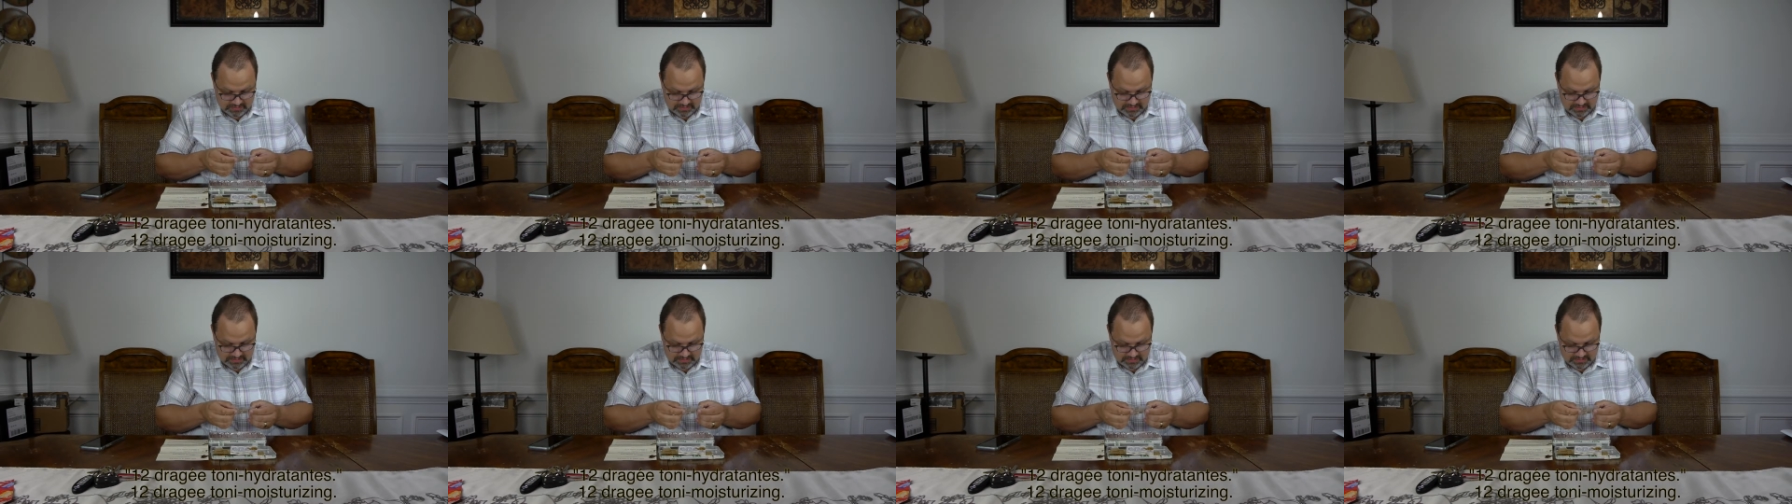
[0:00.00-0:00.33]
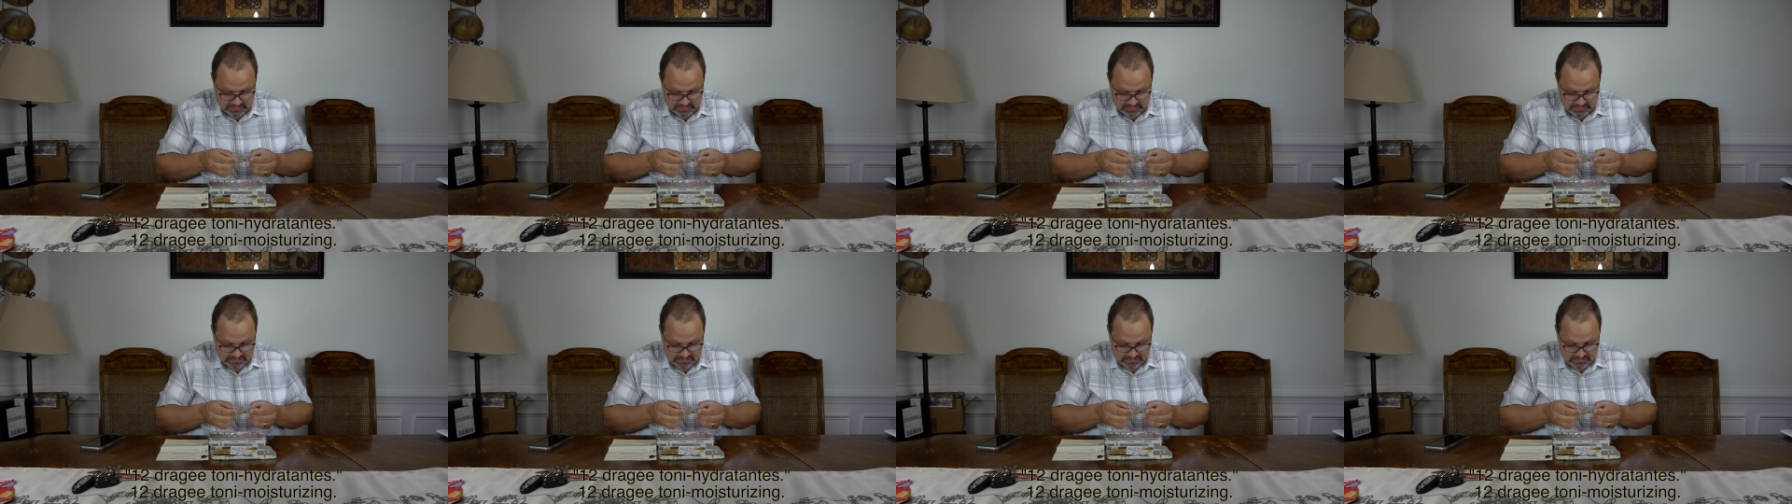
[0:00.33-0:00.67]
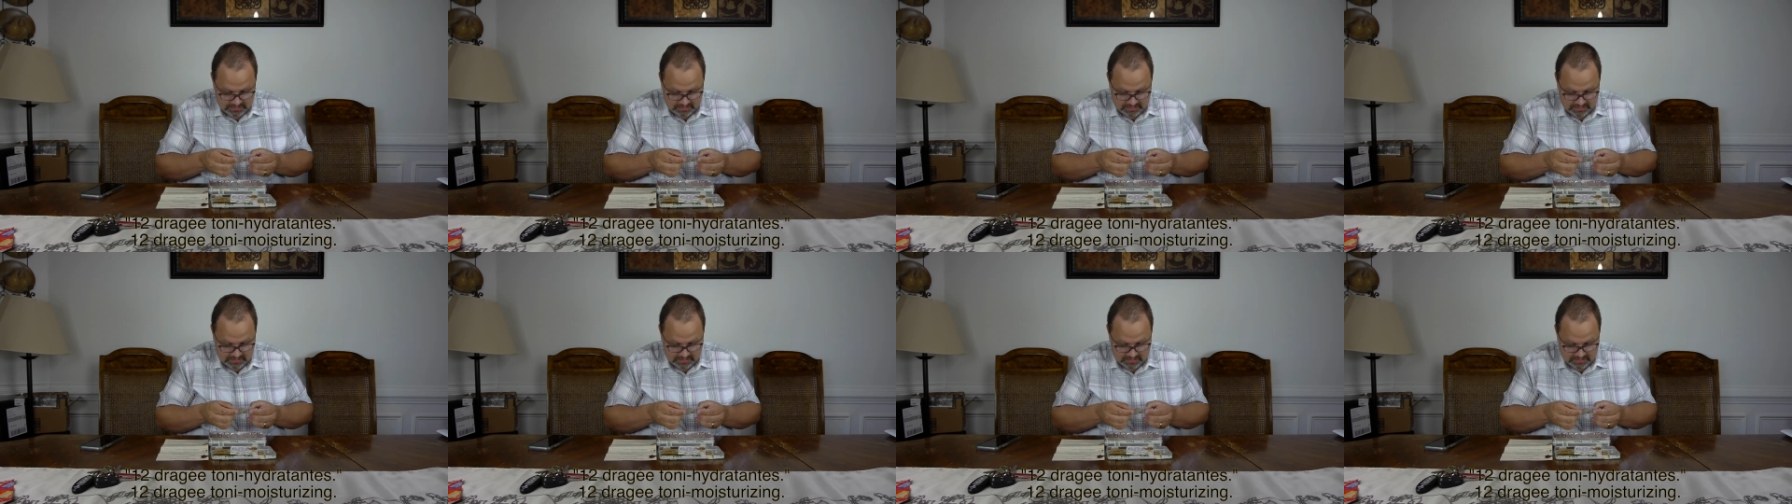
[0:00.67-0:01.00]
the
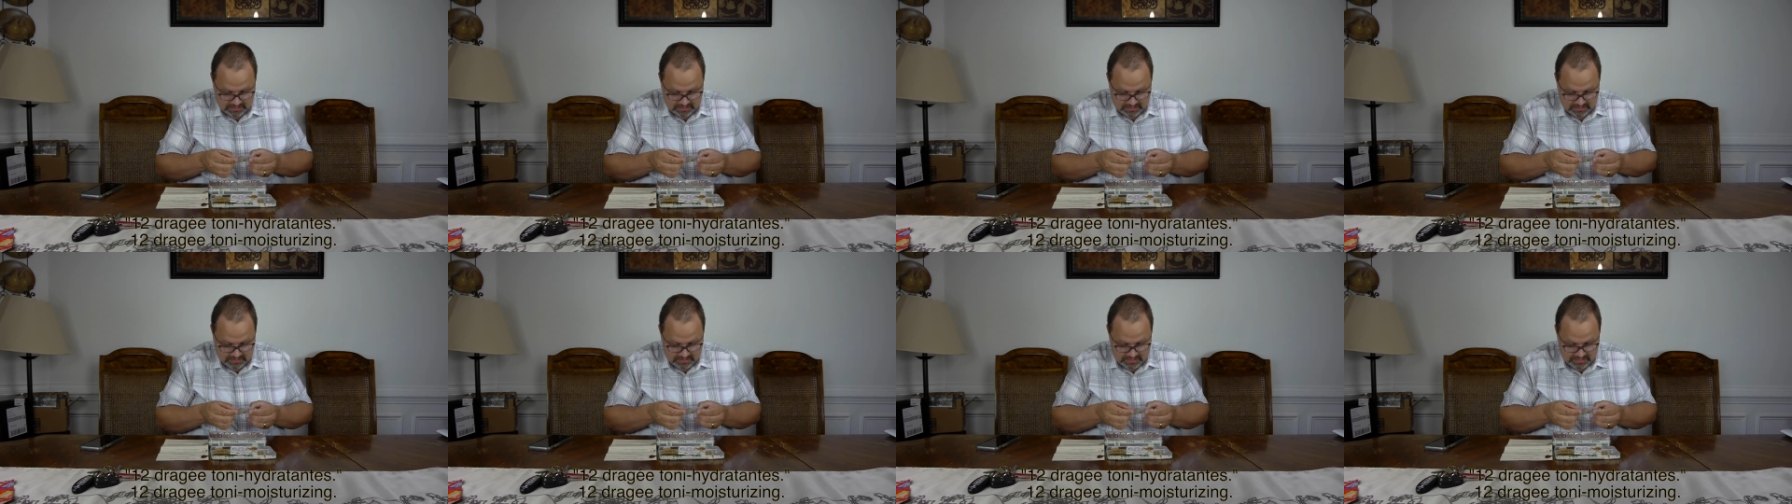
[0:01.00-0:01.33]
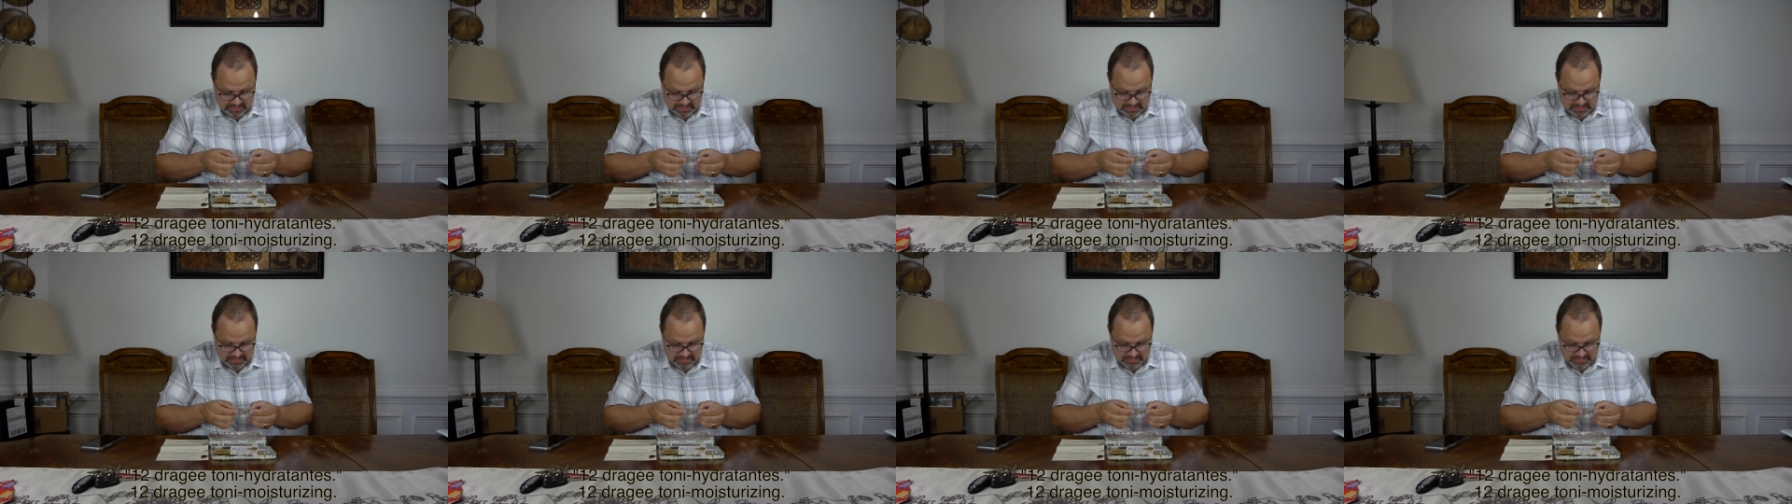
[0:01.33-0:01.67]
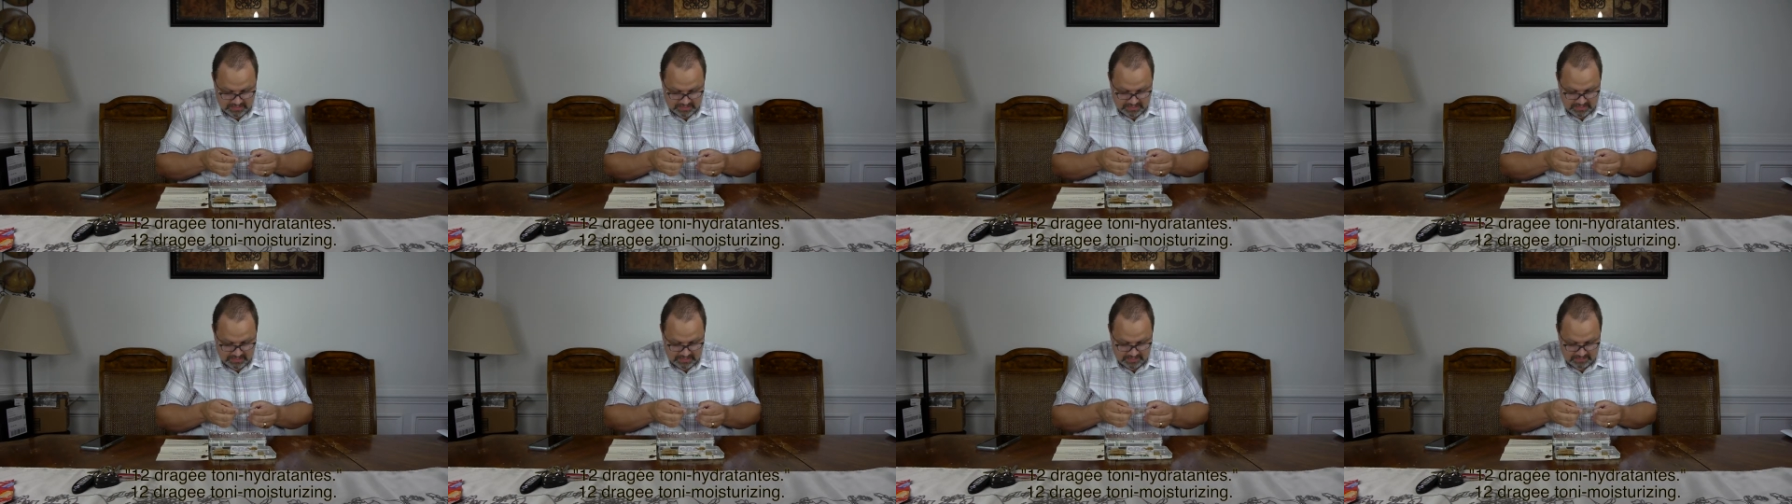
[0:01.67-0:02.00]
inside.
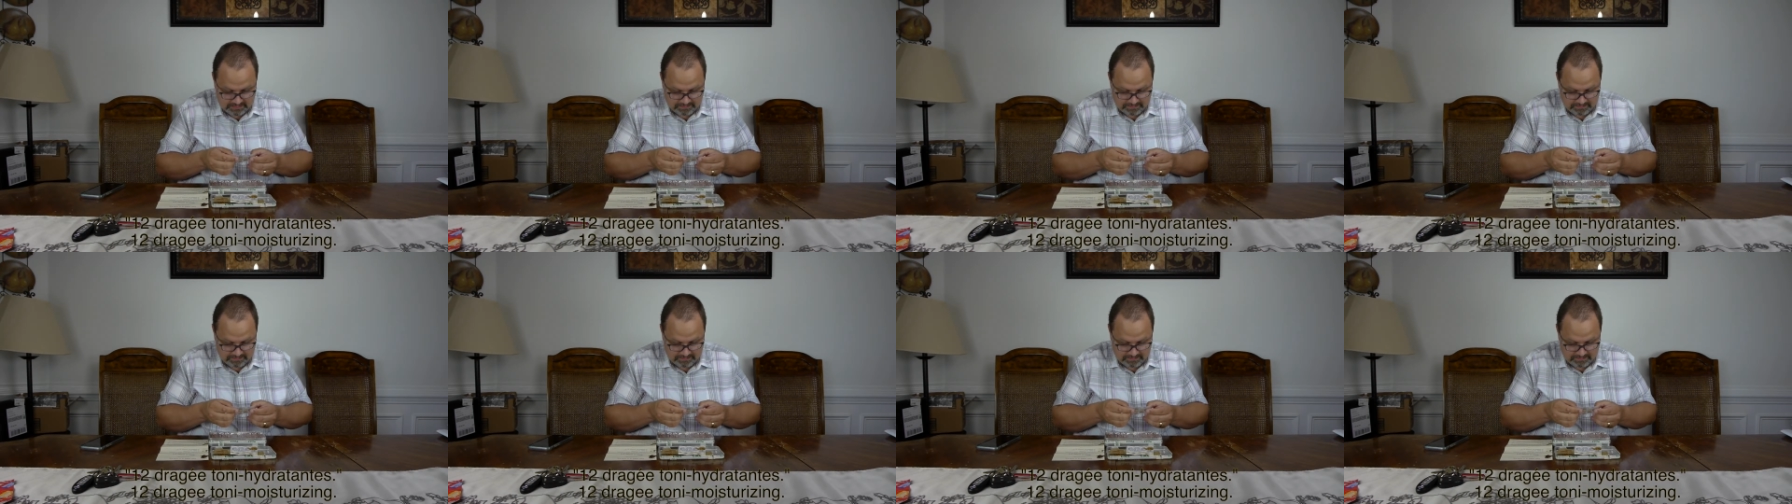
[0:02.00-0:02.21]
Nasty.